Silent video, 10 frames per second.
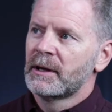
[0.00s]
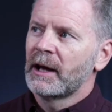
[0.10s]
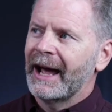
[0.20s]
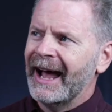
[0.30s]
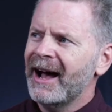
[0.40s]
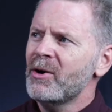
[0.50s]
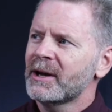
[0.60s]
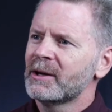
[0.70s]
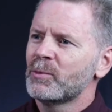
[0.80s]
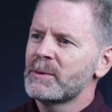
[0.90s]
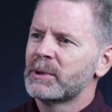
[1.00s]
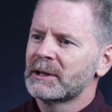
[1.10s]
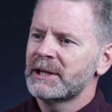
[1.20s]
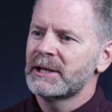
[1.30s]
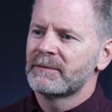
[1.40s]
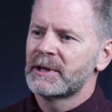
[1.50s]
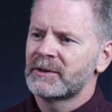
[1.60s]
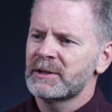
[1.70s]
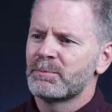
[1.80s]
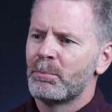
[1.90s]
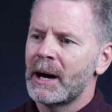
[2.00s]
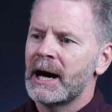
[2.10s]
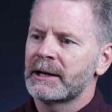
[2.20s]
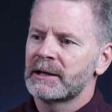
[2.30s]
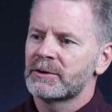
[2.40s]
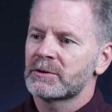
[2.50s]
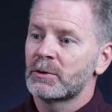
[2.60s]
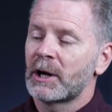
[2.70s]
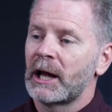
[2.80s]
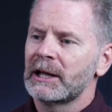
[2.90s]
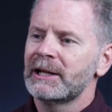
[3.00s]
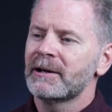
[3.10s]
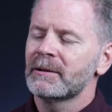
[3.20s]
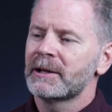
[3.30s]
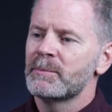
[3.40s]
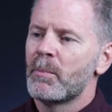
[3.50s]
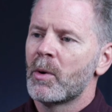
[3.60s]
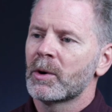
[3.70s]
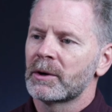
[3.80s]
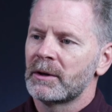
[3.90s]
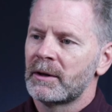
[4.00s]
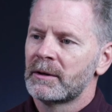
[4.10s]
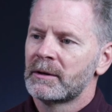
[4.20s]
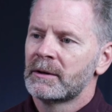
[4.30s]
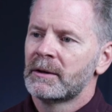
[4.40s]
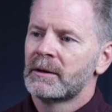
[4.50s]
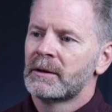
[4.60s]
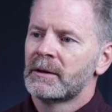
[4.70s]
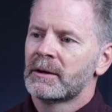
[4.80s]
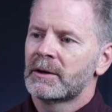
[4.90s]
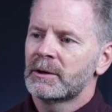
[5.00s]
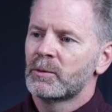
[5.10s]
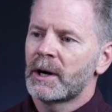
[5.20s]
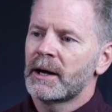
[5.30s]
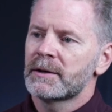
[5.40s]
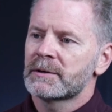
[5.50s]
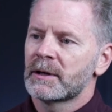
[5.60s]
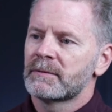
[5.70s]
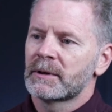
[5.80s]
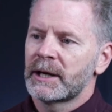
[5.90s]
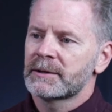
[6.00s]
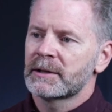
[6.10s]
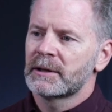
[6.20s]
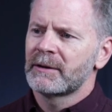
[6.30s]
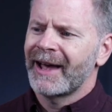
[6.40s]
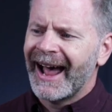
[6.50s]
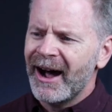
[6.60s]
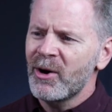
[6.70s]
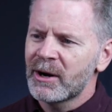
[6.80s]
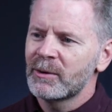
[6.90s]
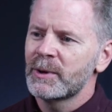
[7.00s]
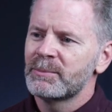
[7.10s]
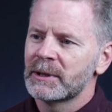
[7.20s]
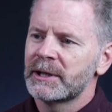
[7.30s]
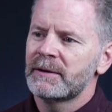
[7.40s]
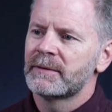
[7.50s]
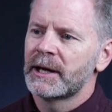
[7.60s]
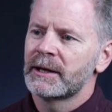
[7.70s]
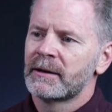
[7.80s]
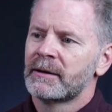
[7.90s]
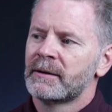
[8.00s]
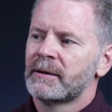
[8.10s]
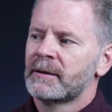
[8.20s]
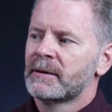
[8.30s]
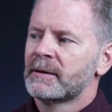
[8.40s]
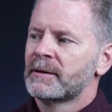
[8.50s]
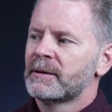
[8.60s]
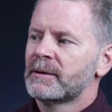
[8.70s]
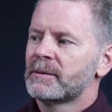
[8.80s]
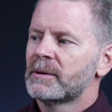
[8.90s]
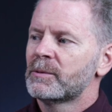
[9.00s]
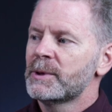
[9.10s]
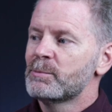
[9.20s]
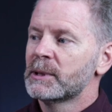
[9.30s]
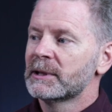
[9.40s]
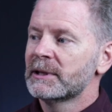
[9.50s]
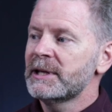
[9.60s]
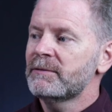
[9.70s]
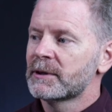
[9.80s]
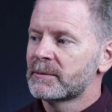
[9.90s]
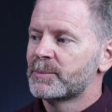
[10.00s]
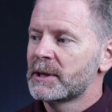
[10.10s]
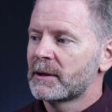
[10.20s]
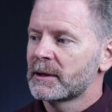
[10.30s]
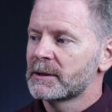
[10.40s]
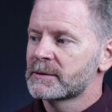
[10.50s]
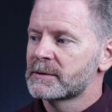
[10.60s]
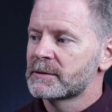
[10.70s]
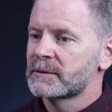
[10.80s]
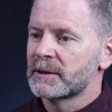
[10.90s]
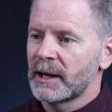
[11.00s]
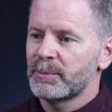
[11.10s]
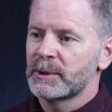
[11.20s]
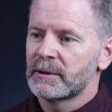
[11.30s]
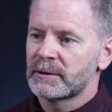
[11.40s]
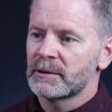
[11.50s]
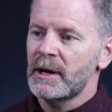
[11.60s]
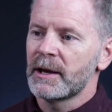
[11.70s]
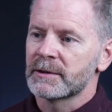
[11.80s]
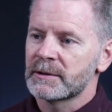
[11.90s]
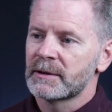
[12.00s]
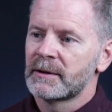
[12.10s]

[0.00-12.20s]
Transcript: how can we believe that this body, so clearly mortal, could rise to everlasting life? How could we believe that? Well, we believe it because it happened to Christ.